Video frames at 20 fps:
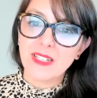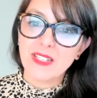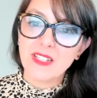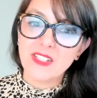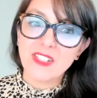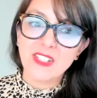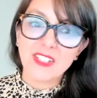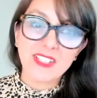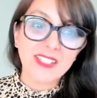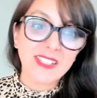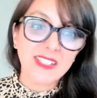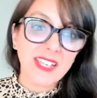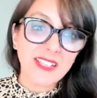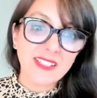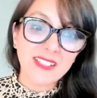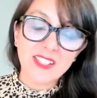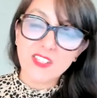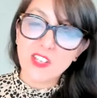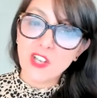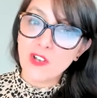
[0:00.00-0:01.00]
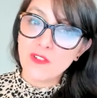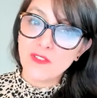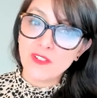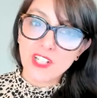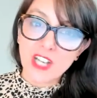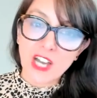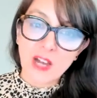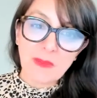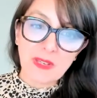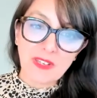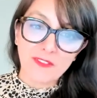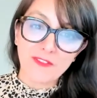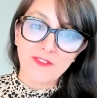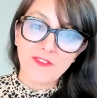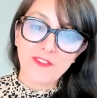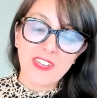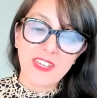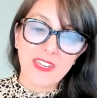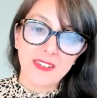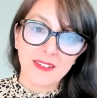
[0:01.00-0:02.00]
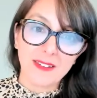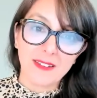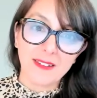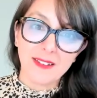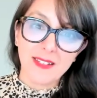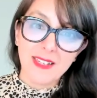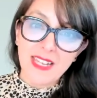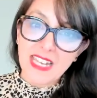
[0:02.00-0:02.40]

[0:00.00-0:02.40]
Success is overcoming fear